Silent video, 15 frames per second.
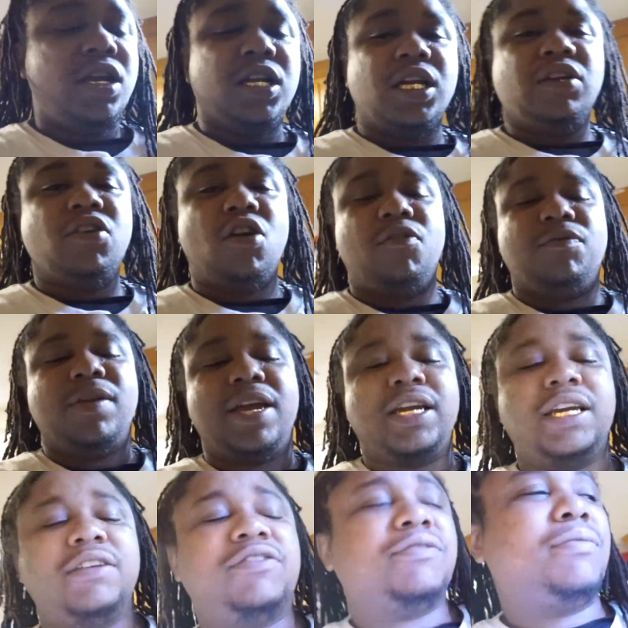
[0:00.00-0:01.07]
Let's hopefully
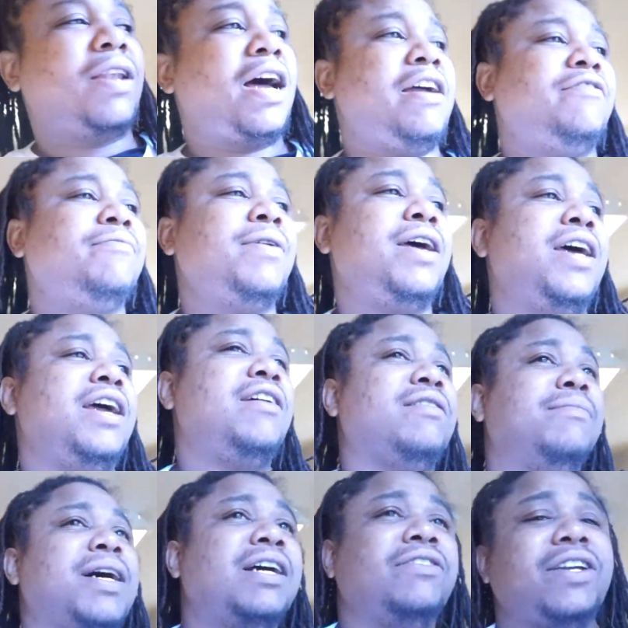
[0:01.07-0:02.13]
get some life, man.
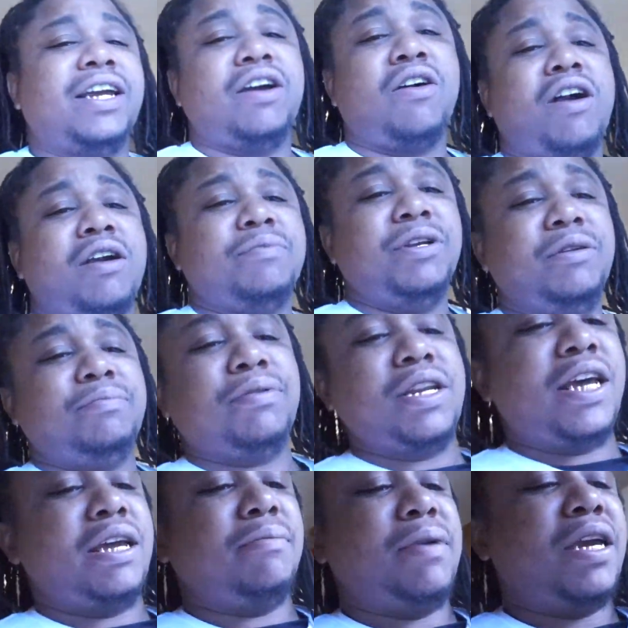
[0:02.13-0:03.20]
Everybody say RP
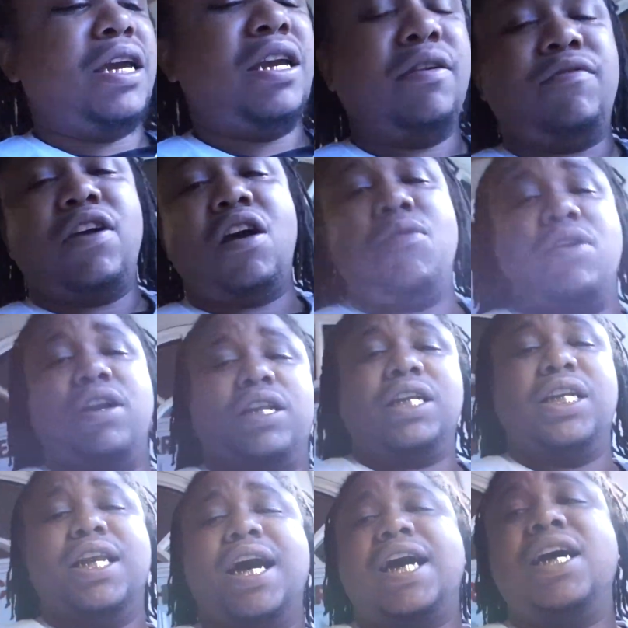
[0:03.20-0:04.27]
Plant, man. If y'all wanted to
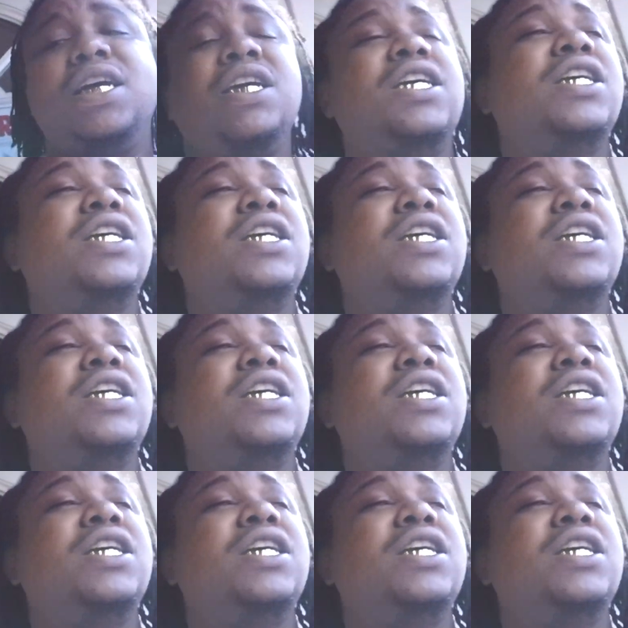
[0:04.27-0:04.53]
die,